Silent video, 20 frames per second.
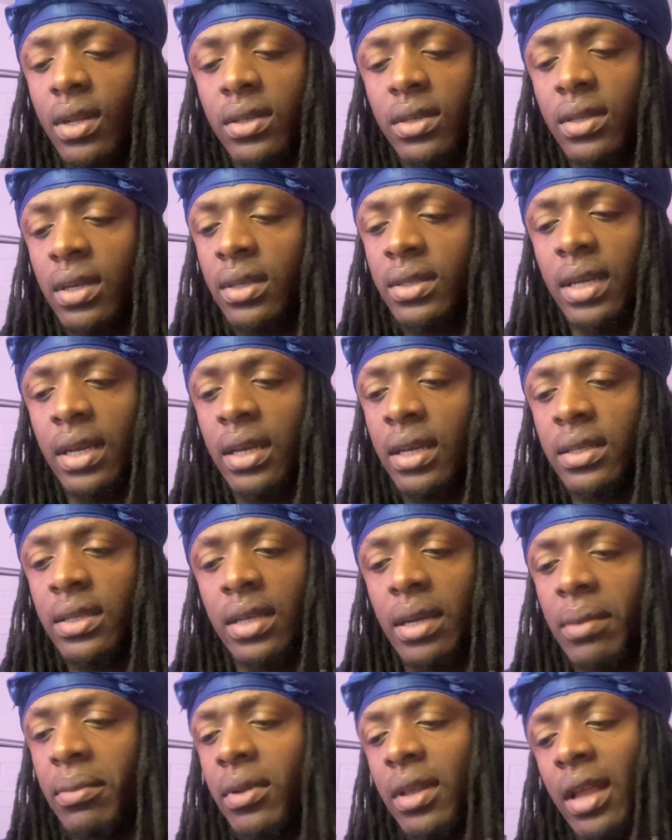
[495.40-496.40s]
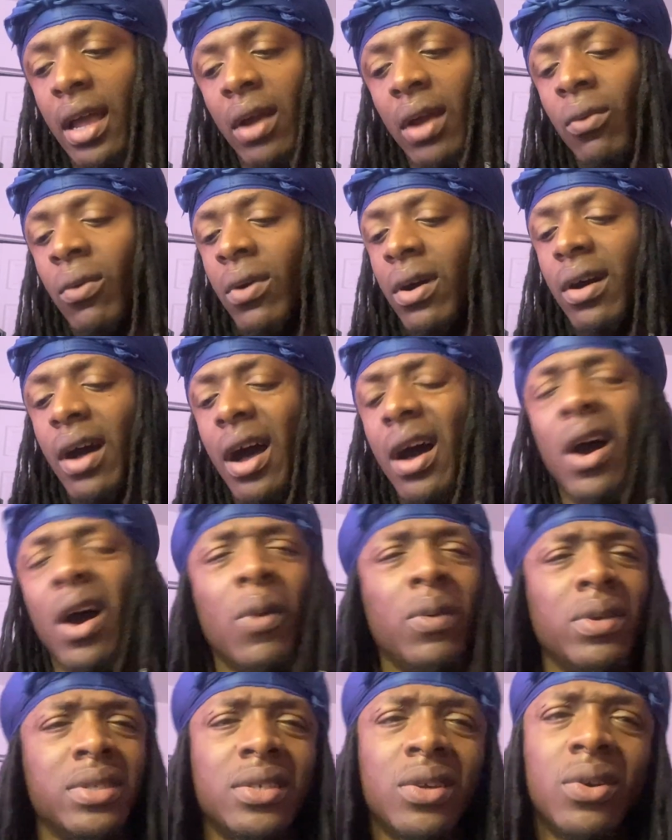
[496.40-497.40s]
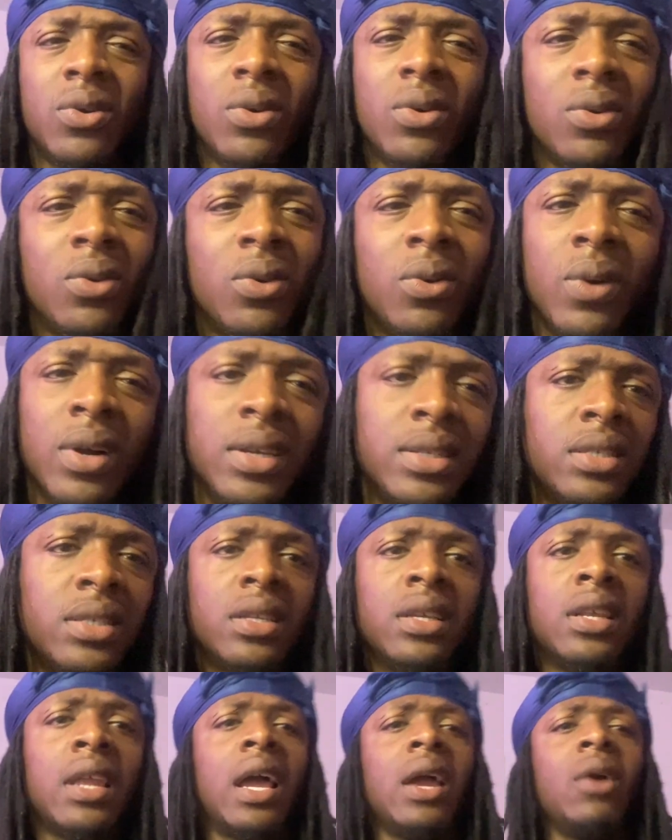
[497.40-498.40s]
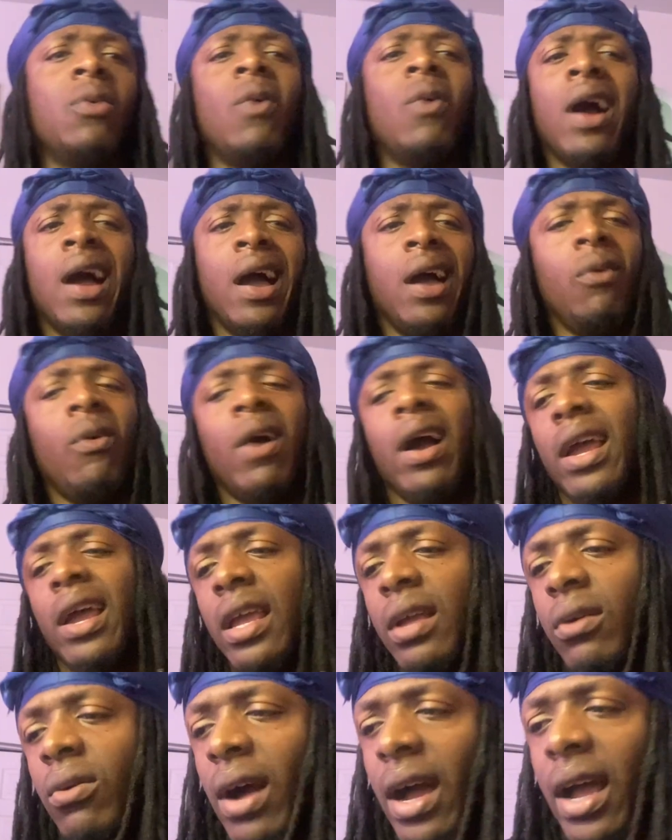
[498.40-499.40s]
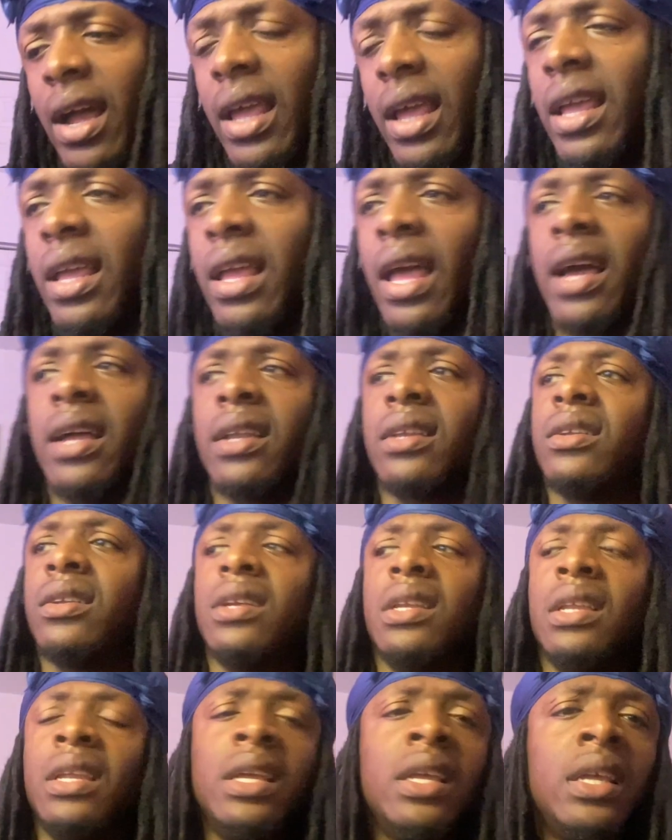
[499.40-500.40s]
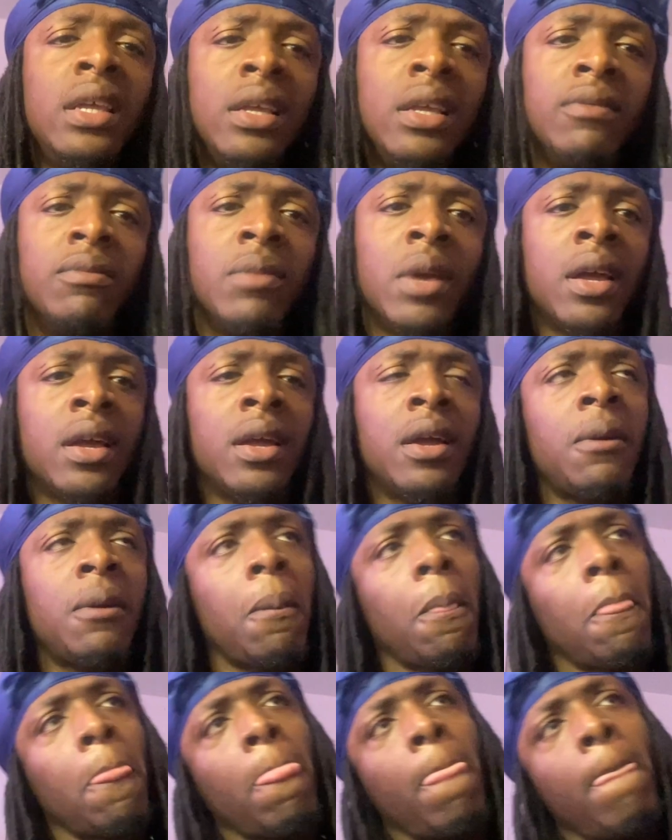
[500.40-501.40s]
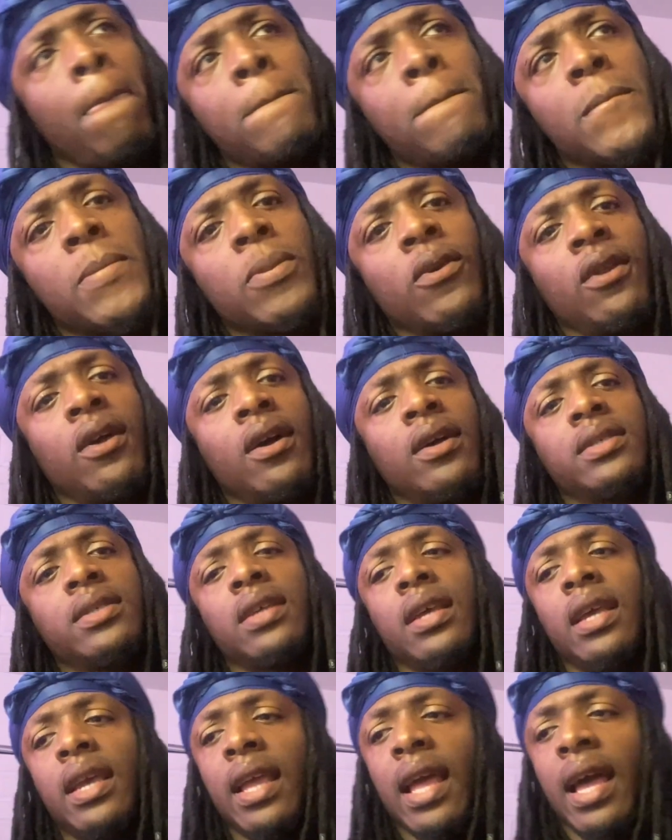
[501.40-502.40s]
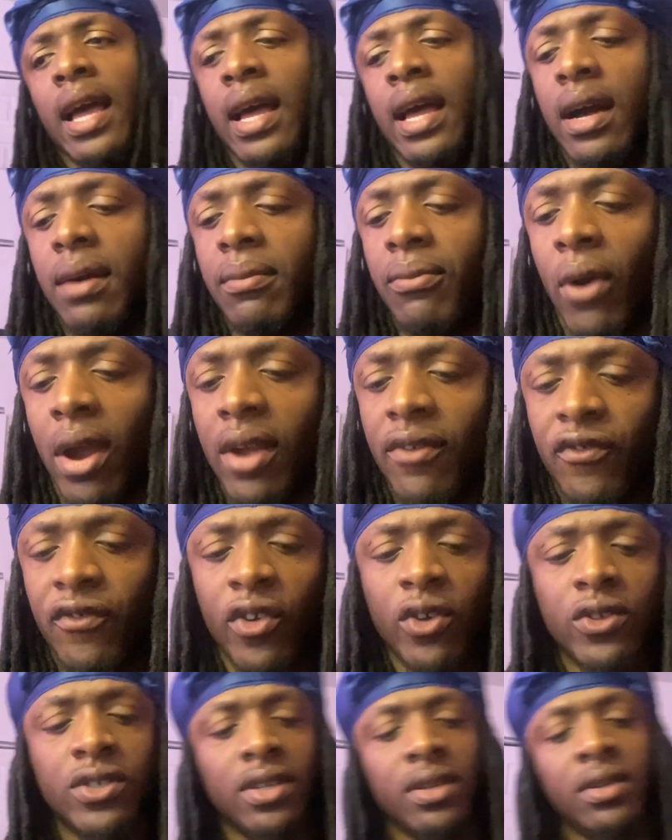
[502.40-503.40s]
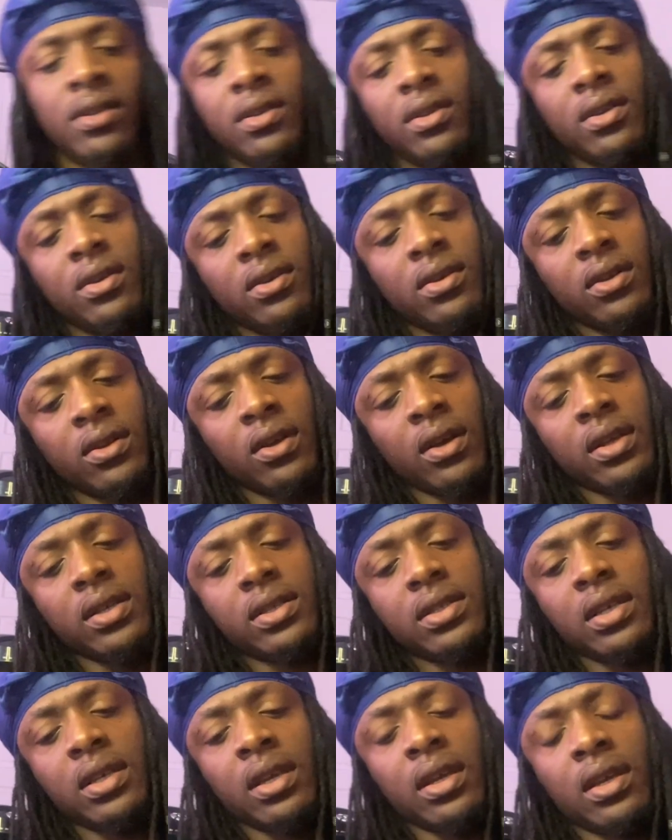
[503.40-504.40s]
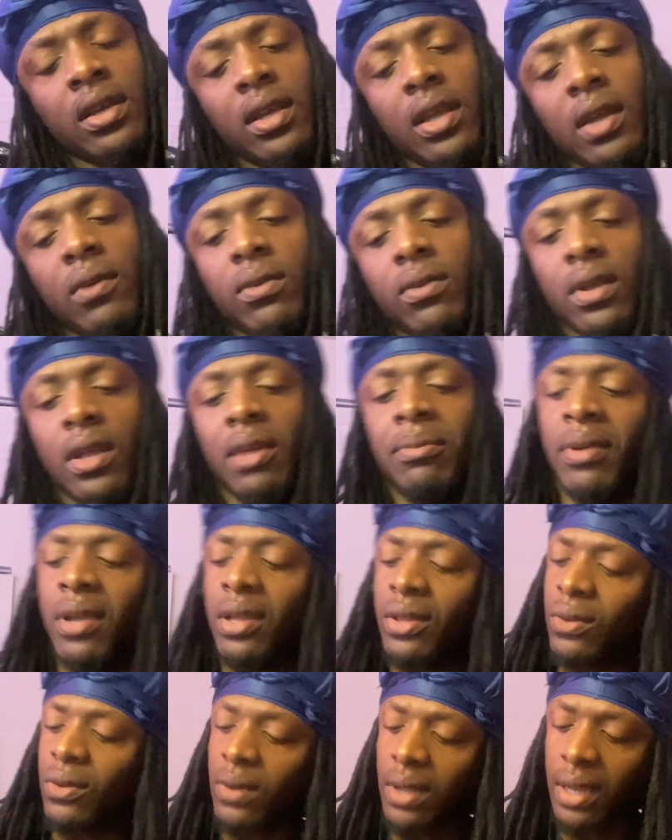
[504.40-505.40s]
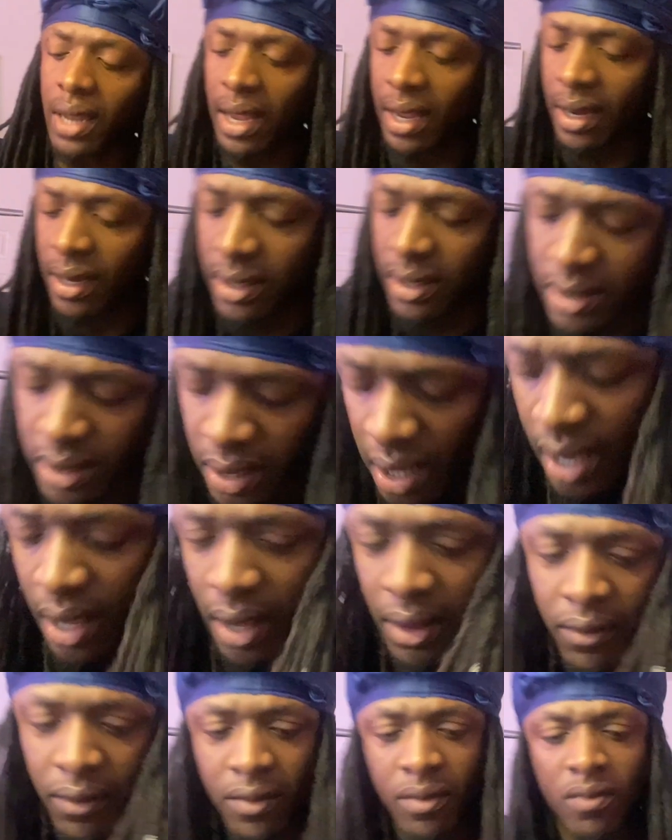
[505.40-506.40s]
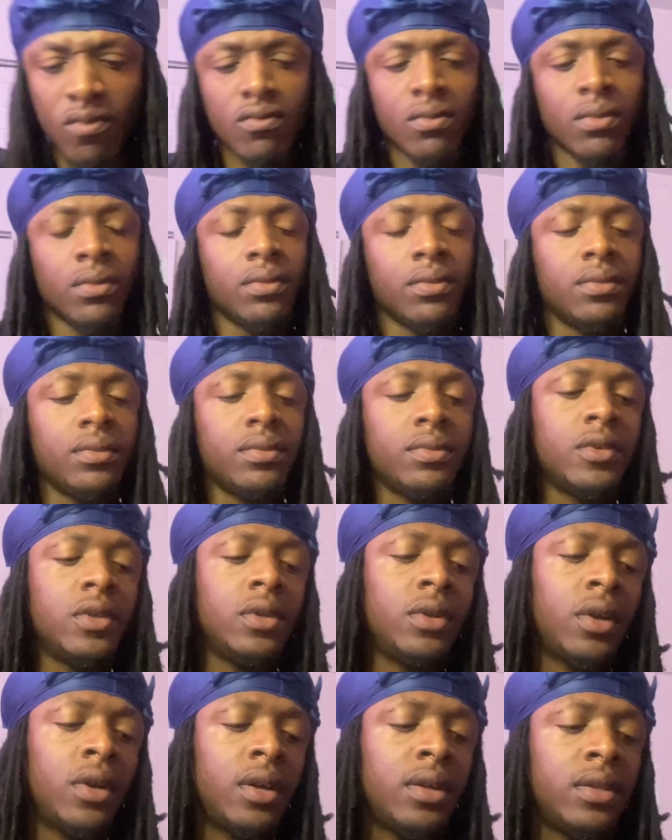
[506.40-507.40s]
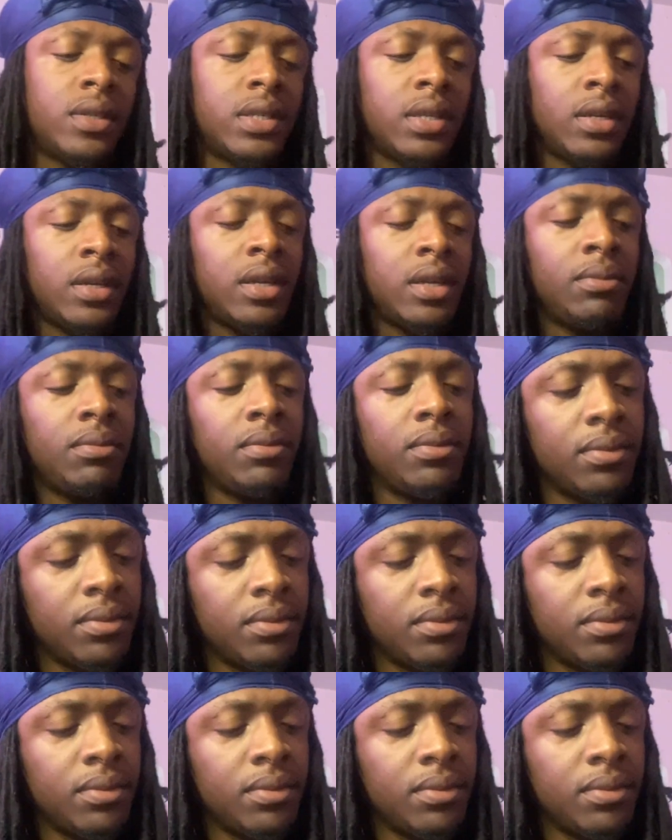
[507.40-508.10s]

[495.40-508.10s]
I'd be like, I was questioning, like, why he had to leave, man. You know what I'm saying? He had a bright future. You know what I'm saying? He been through a lot in his life. You know what I'm saying?